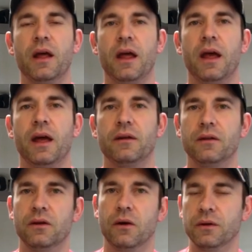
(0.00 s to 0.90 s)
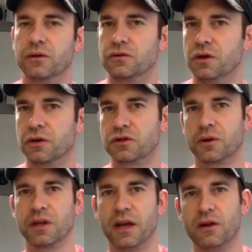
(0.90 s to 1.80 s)
And you know, you're sort
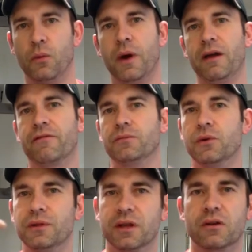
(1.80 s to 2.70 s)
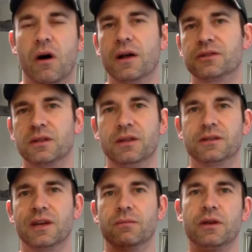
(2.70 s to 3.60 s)
of getting away from doing the constantly the
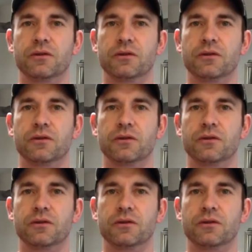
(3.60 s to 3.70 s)
same thing.